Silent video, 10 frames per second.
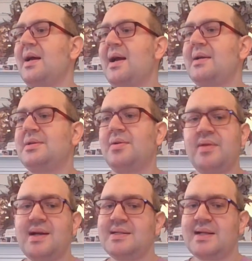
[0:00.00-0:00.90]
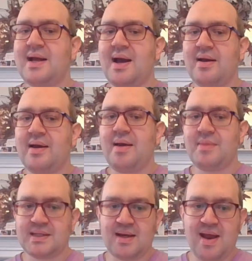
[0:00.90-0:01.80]
I don't think it's the kind of game
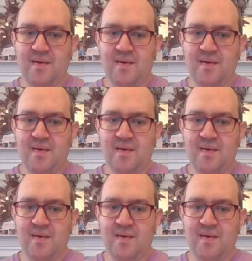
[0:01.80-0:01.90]
that's going to